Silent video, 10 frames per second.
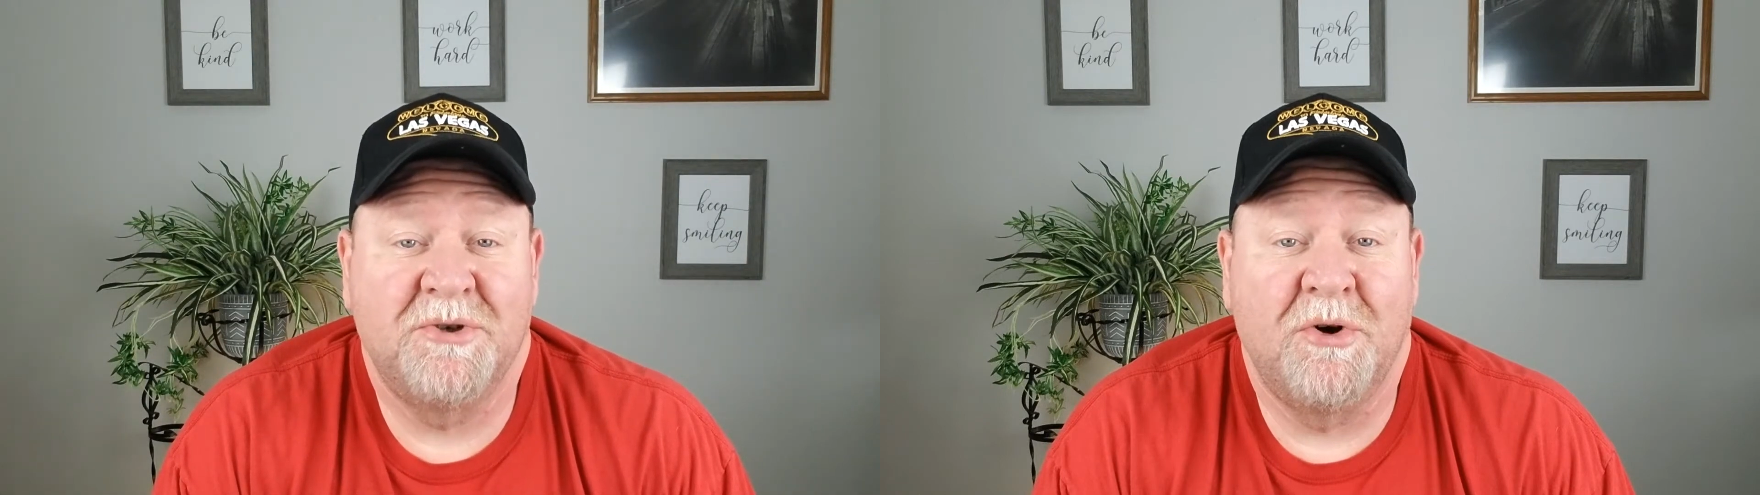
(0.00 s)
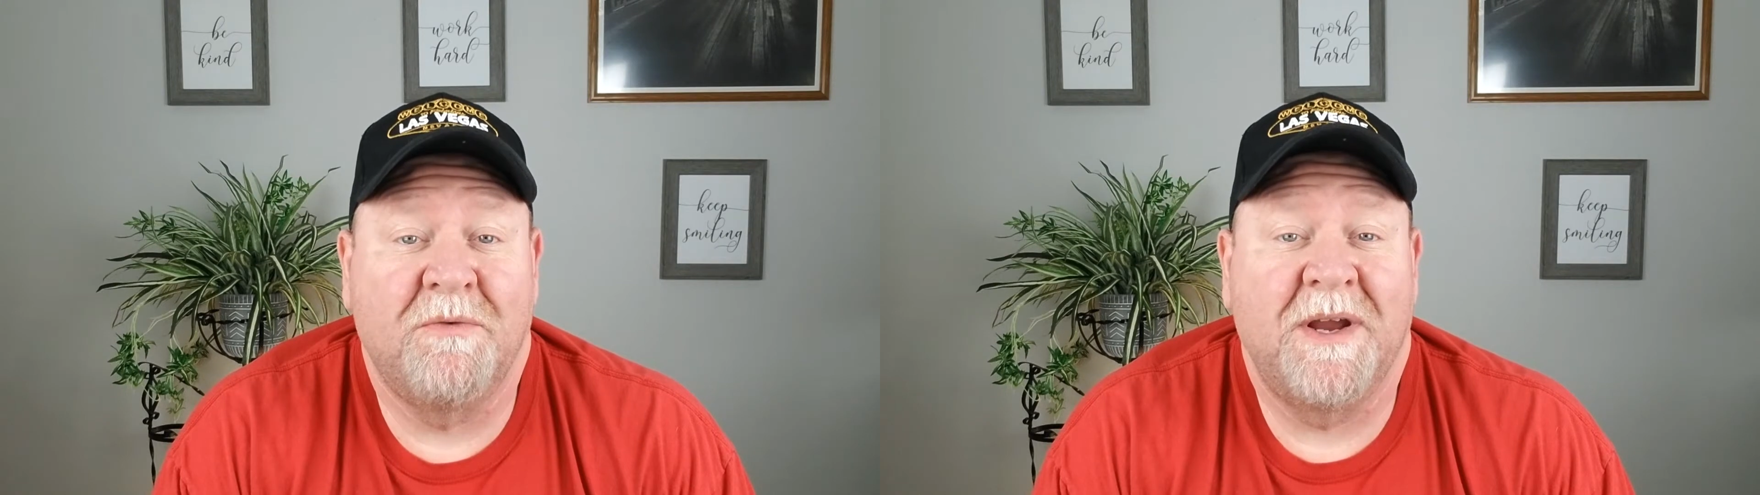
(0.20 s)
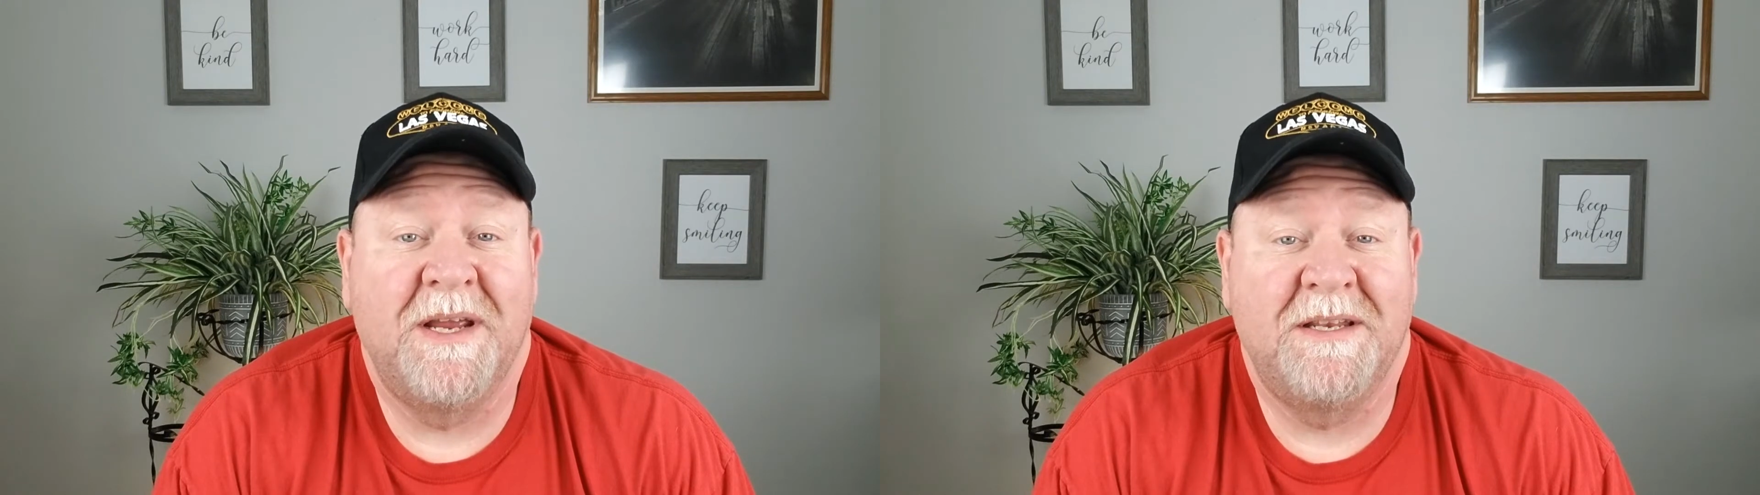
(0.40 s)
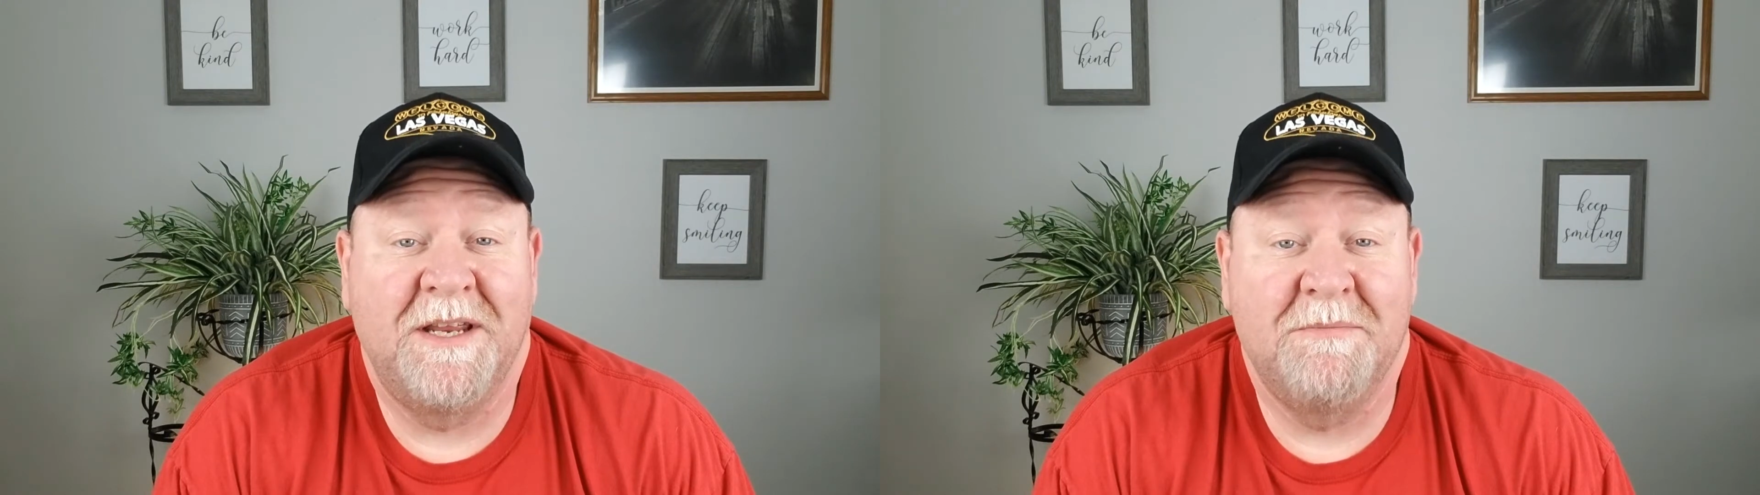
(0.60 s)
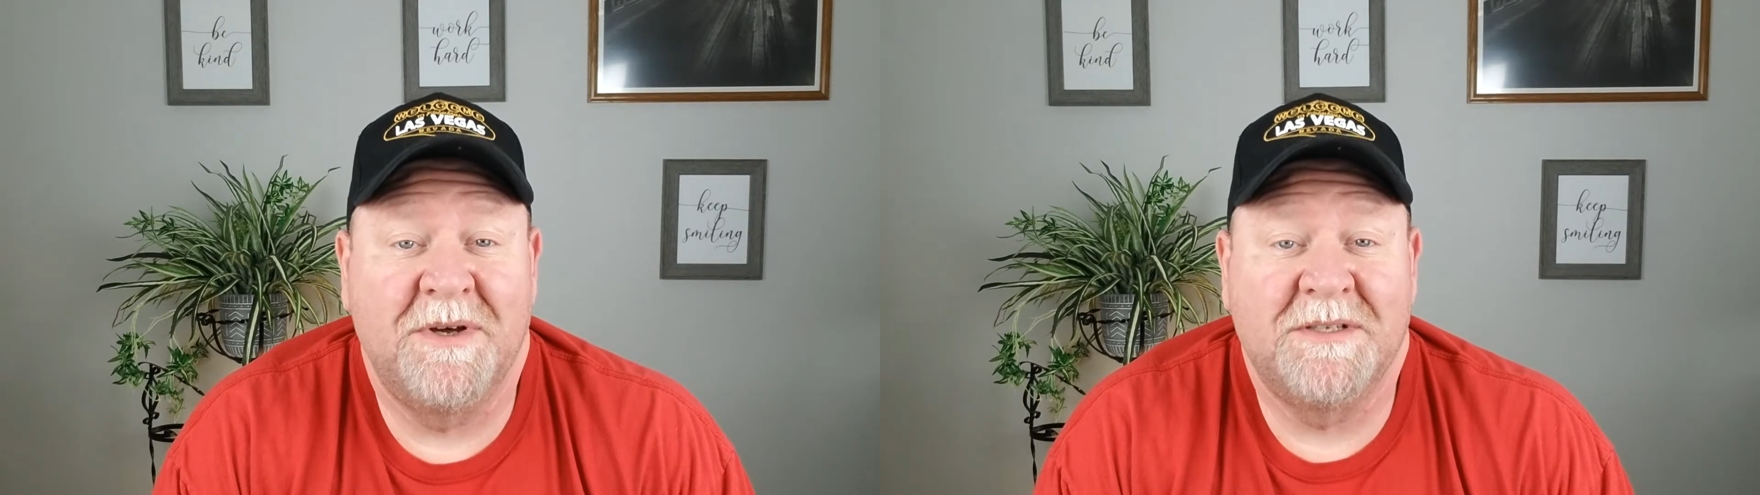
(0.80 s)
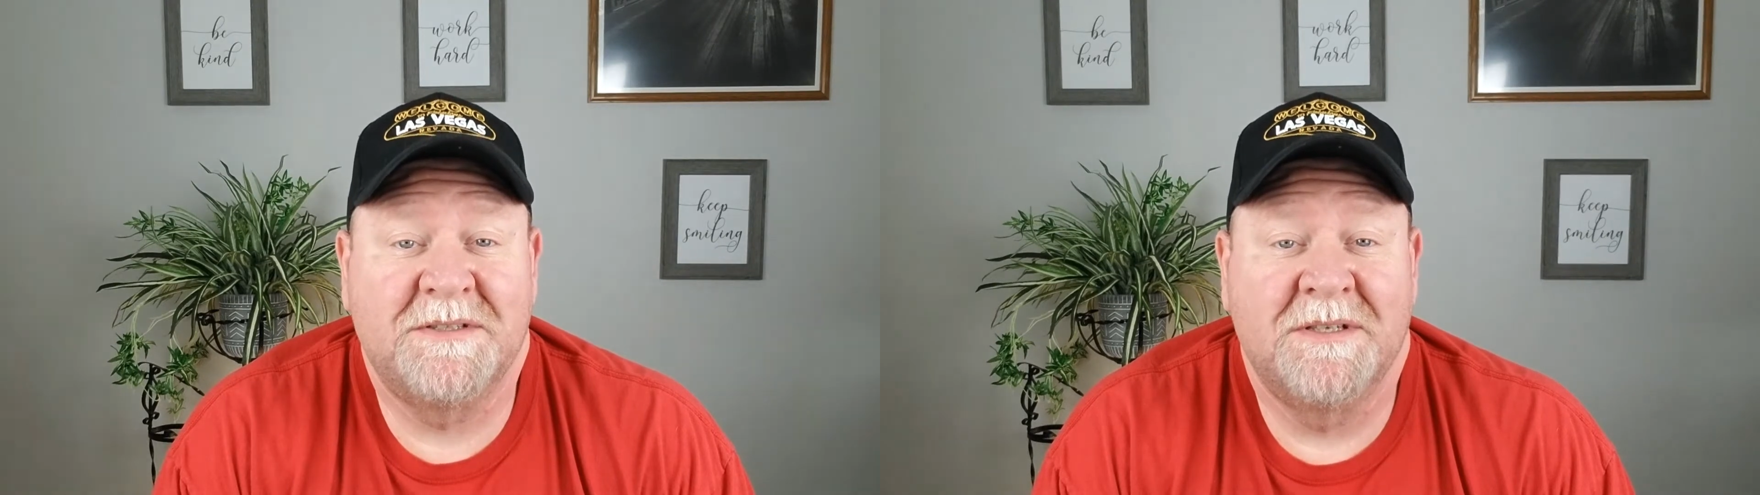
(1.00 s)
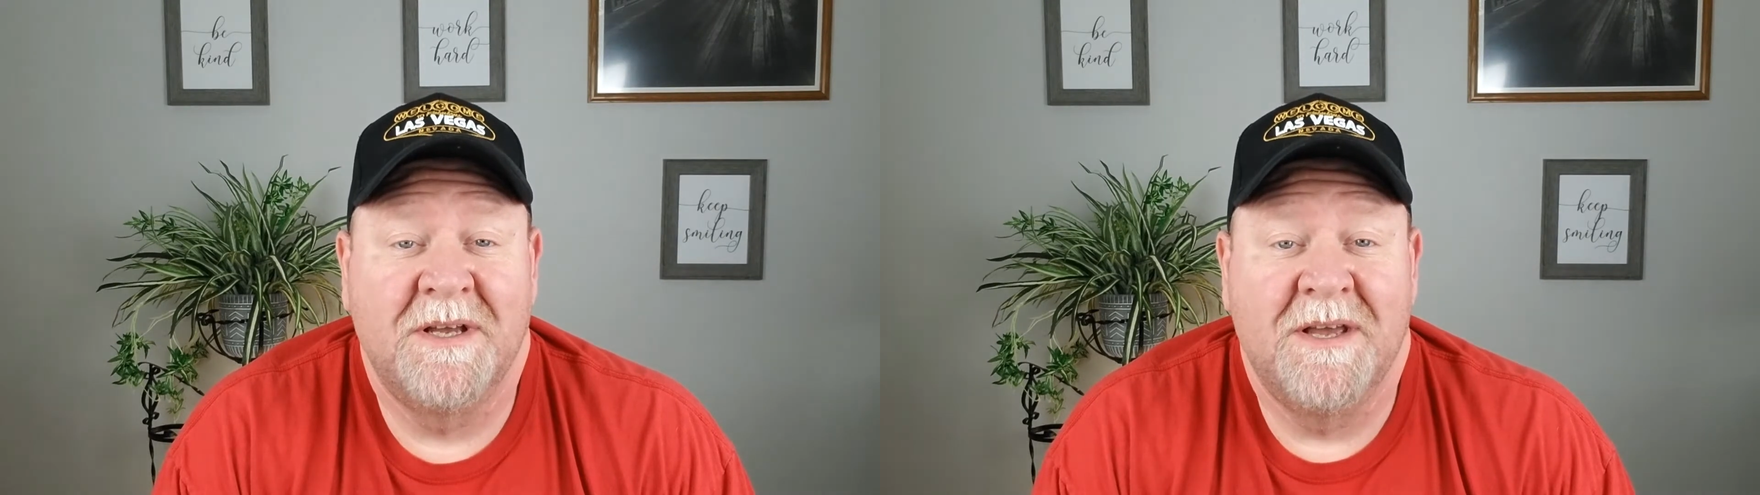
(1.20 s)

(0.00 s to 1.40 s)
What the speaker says: over 18 months